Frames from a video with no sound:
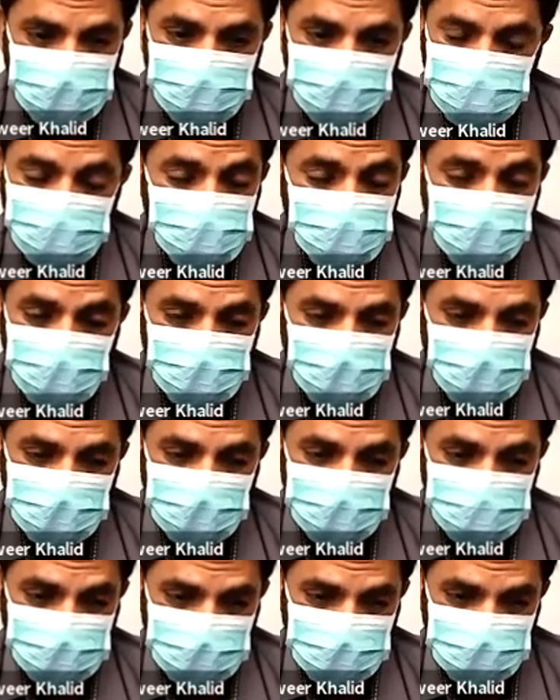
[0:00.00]
do not
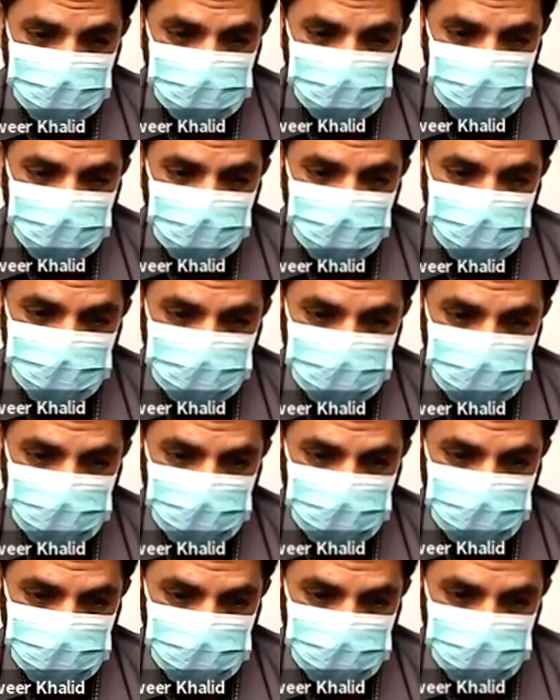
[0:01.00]
have edema like
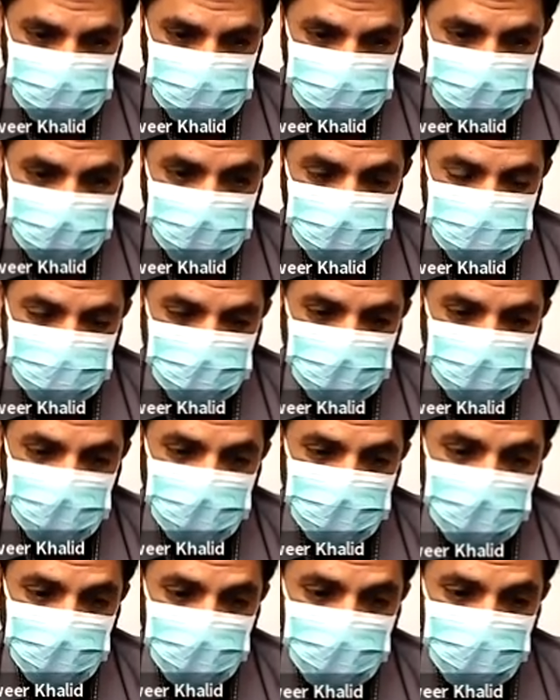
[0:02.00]
pedal
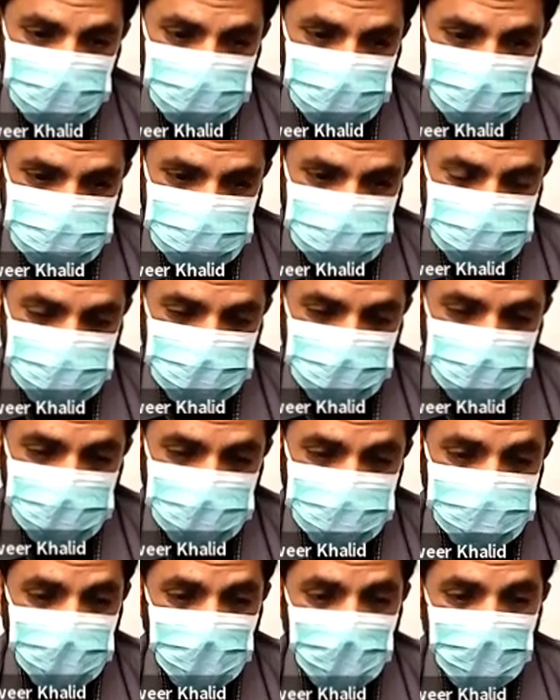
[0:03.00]
swelling or facial swelling,
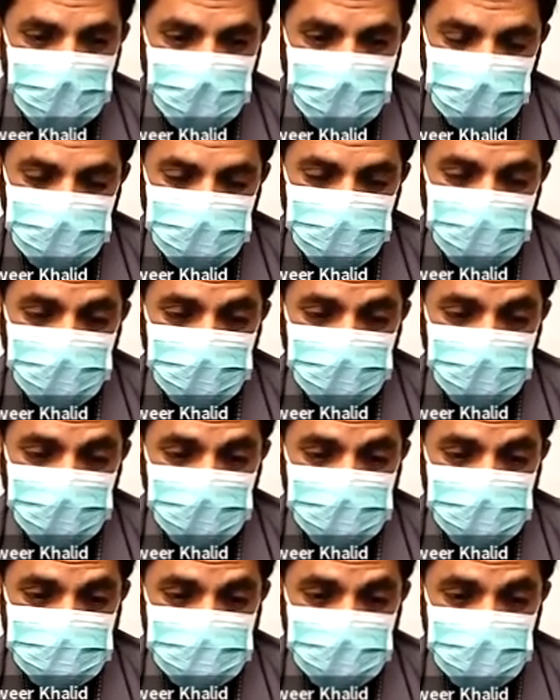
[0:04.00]
and 1
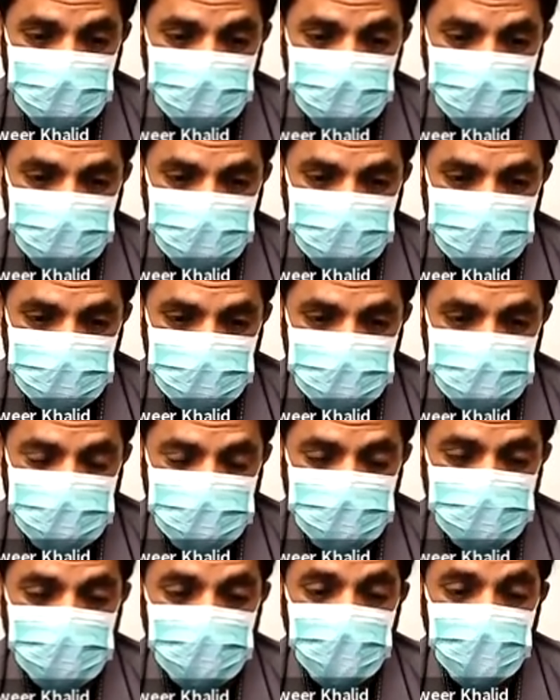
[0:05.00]
kg in those
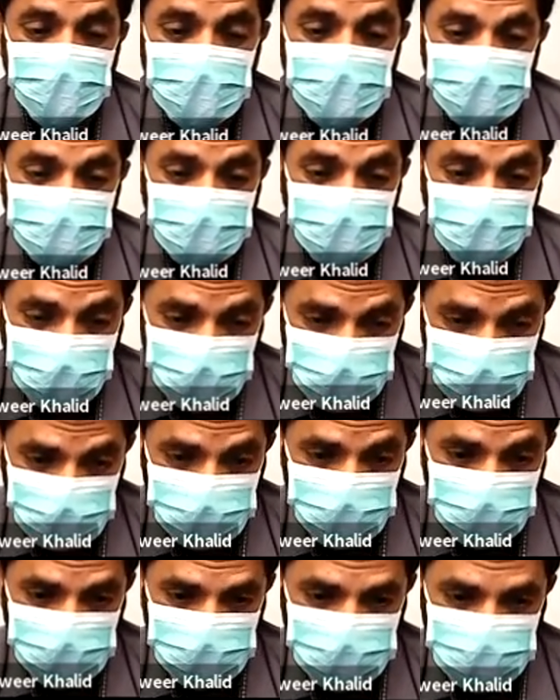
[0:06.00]
patients who are having
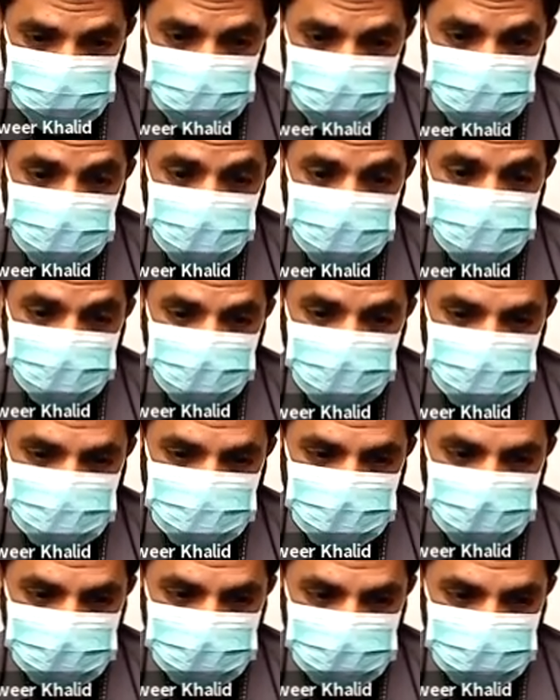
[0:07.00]
edema associated with
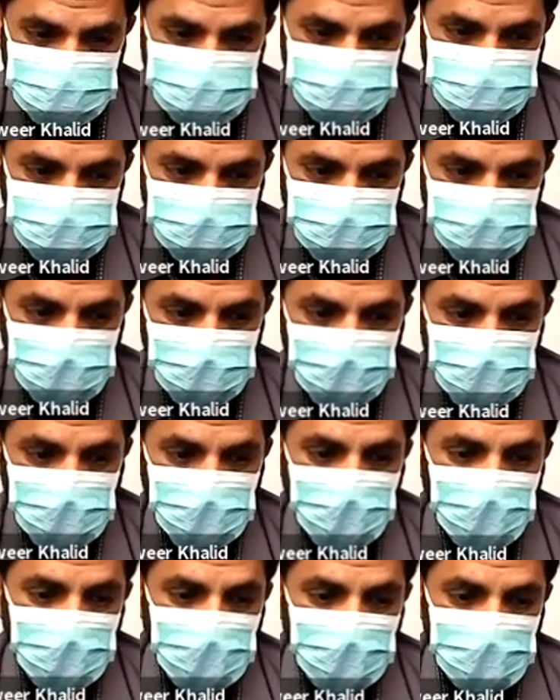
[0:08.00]
ascites.
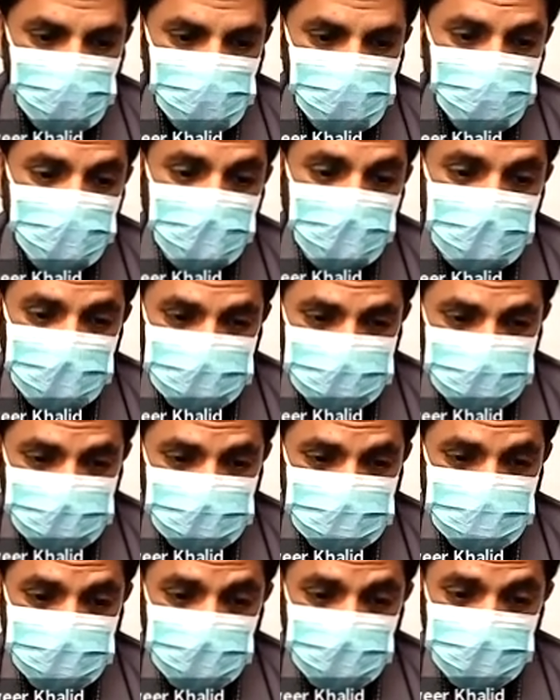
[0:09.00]
Loop
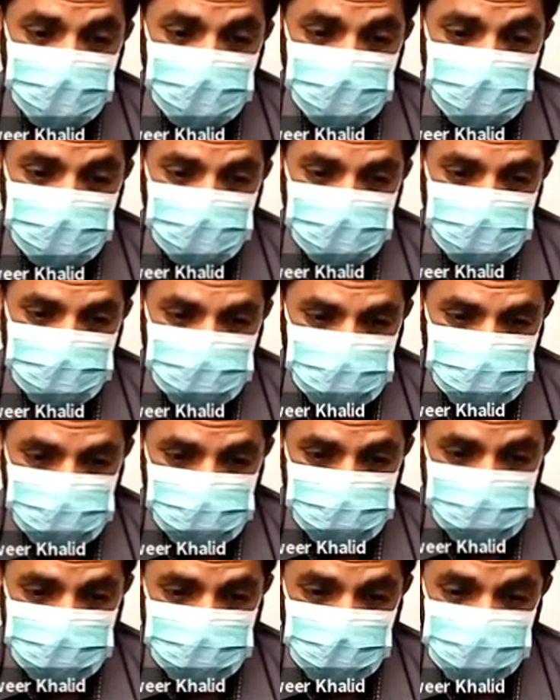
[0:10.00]
diuretics may be
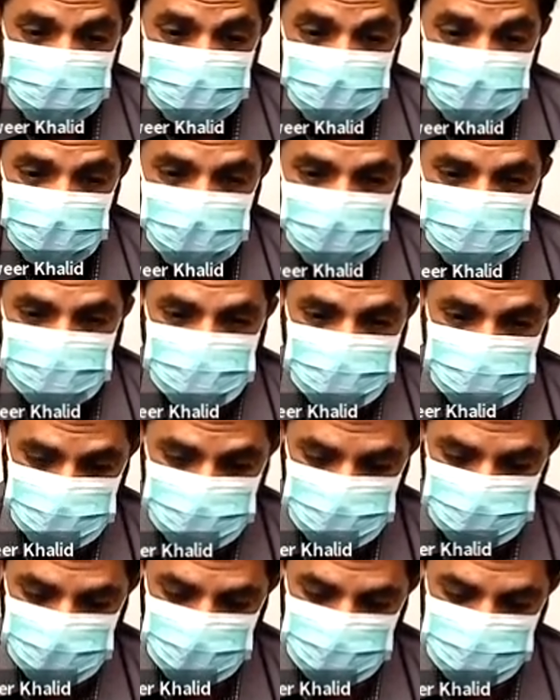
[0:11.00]
used as an adjunct to
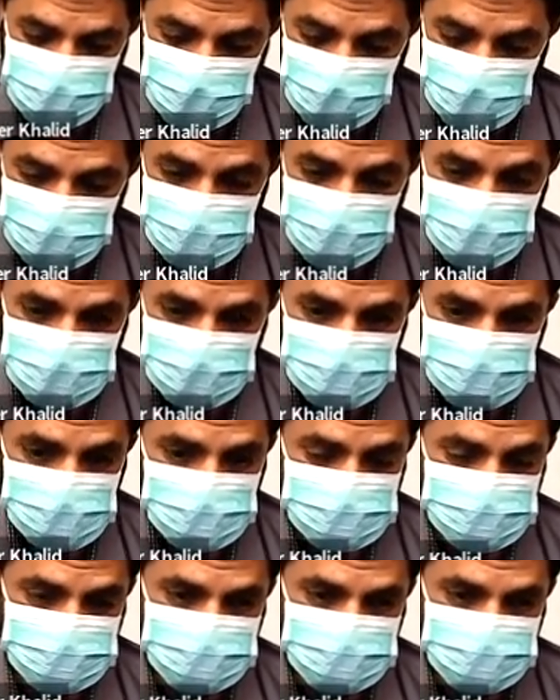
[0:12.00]
the spironolactone.